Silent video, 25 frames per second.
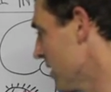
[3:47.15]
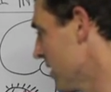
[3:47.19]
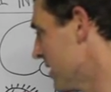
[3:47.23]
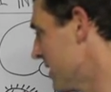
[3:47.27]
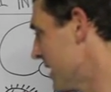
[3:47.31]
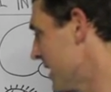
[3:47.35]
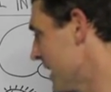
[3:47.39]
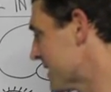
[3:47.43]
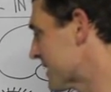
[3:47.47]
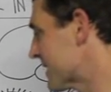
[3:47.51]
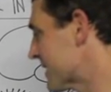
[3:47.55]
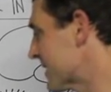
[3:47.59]

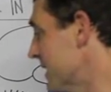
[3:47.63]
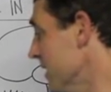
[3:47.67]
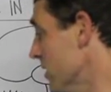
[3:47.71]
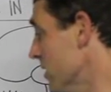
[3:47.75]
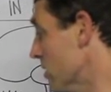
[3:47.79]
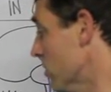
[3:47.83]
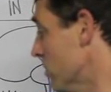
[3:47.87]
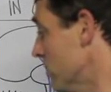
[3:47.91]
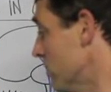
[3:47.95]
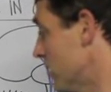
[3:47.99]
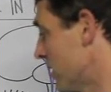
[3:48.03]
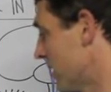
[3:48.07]
Now
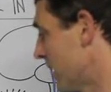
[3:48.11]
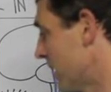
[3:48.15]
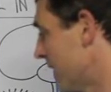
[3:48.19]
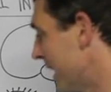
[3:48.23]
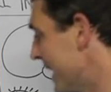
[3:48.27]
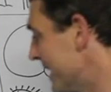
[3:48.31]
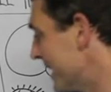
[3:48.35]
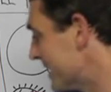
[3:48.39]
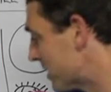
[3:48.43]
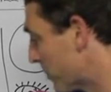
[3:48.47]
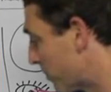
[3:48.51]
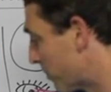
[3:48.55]
skill
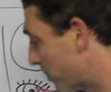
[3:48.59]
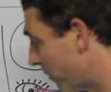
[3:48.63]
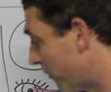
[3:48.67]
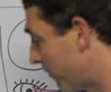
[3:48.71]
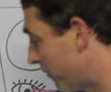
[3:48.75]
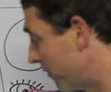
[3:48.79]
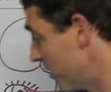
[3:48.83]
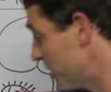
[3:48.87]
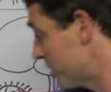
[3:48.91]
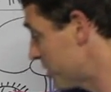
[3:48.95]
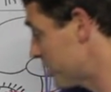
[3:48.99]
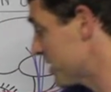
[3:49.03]
is the
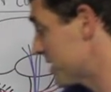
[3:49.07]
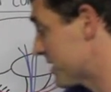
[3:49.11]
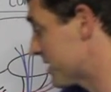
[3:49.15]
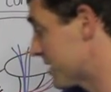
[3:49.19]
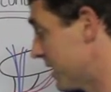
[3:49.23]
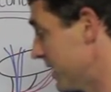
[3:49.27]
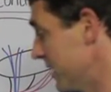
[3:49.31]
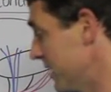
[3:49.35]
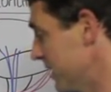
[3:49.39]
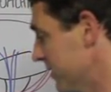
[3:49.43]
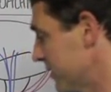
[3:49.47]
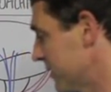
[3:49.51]

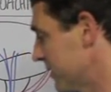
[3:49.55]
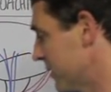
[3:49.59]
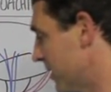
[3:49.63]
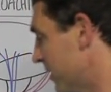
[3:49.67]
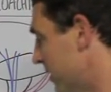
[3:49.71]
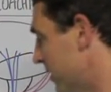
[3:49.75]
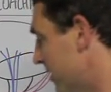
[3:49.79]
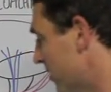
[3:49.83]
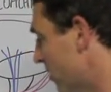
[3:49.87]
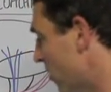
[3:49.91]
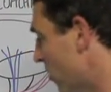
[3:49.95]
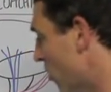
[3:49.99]
proficiency
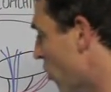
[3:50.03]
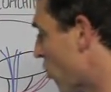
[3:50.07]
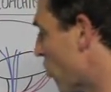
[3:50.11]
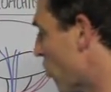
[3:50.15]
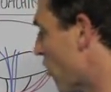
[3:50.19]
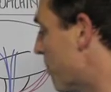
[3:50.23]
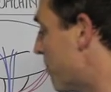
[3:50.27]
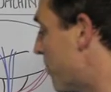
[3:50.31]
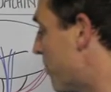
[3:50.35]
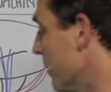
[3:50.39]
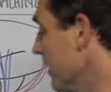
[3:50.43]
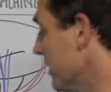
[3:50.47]
or
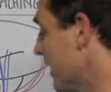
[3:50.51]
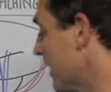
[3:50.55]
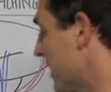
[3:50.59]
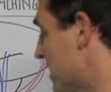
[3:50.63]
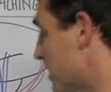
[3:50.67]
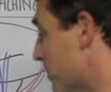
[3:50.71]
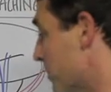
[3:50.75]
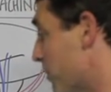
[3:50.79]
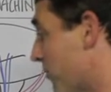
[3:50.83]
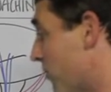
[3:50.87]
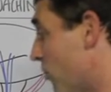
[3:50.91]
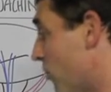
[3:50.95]
ability
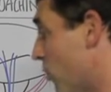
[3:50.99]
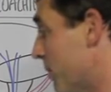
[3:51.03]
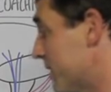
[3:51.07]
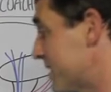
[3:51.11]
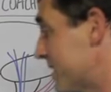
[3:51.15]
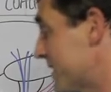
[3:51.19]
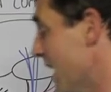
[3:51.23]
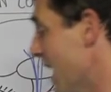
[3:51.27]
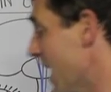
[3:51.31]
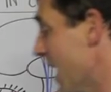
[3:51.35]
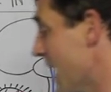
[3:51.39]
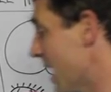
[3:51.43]
to perform a
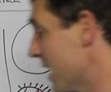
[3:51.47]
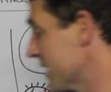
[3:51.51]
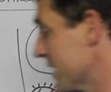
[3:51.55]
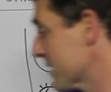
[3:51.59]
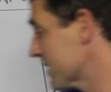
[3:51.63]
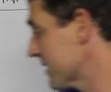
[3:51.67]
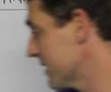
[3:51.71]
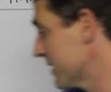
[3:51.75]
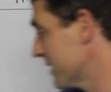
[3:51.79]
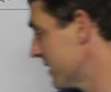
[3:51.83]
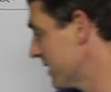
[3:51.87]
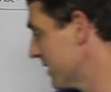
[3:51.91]

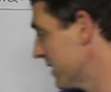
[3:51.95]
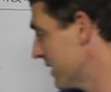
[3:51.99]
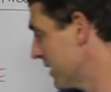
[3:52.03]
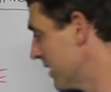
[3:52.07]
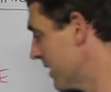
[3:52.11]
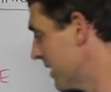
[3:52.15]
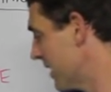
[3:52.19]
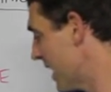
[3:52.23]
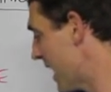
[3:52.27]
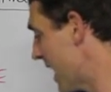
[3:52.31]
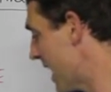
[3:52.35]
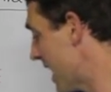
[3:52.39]
task
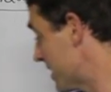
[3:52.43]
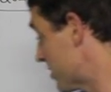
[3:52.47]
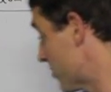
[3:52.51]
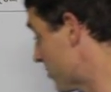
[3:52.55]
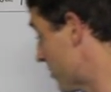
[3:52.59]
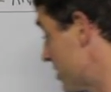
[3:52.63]
as a